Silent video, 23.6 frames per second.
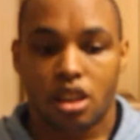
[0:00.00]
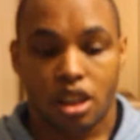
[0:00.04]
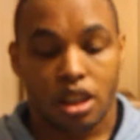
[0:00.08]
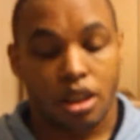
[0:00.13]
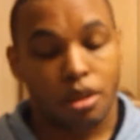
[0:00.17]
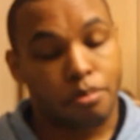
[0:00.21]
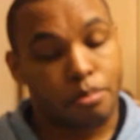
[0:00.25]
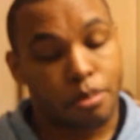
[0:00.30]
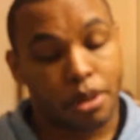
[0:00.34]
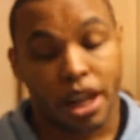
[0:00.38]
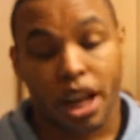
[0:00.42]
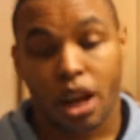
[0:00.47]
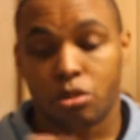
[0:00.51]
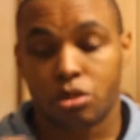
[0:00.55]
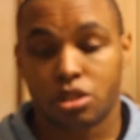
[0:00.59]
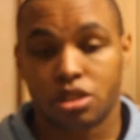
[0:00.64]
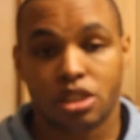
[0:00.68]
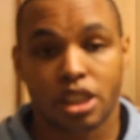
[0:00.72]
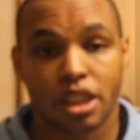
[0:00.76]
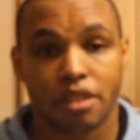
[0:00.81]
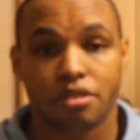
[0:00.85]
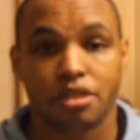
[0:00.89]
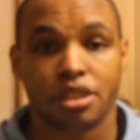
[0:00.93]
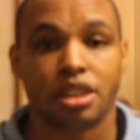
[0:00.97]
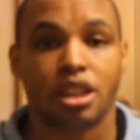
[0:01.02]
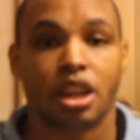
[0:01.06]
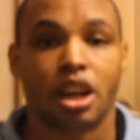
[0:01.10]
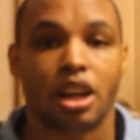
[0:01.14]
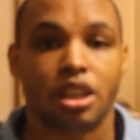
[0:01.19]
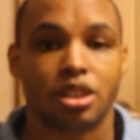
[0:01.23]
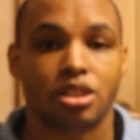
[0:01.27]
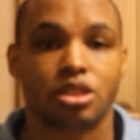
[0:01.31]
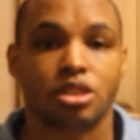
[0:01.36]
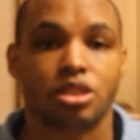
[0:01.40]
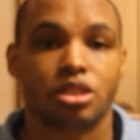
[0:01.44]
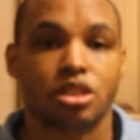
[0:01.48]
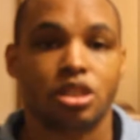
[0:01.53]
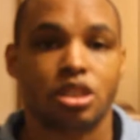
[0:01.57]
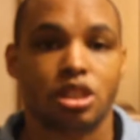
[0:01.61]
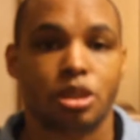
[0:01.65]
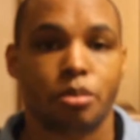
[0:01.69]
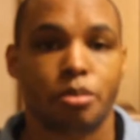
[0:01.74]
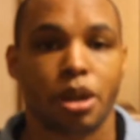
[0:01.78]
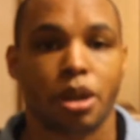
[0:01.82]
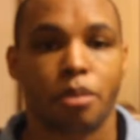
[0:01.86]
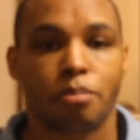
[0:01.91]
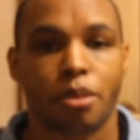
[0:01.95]
Um, but I was definitely honored
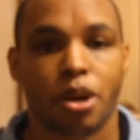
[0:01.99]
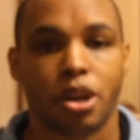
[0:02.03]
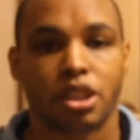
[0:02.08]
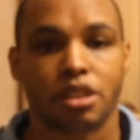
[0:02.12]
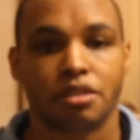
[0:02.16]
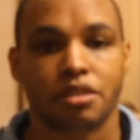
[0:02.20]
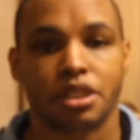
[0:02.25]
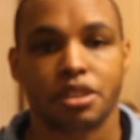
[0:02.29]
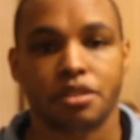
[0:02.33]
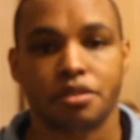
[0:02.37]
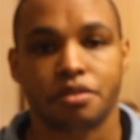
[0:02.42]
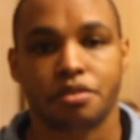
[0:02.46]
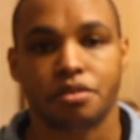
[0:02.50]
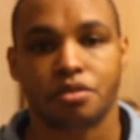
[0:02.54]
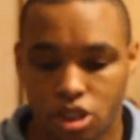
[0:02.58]
to be a part of it.